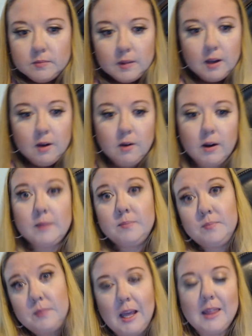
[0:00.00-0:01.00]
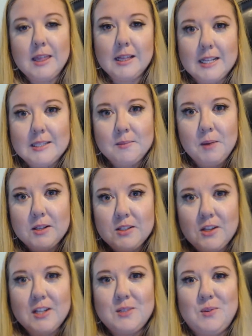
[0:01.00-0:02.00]
Alright, I think that's about as
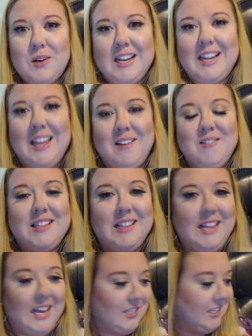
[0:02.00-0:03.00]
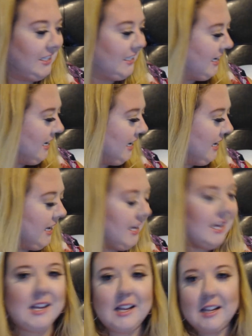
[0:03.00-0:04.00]
good as we're gonna get with the lashes.
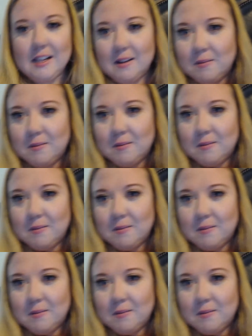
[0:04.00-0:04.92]
Let me just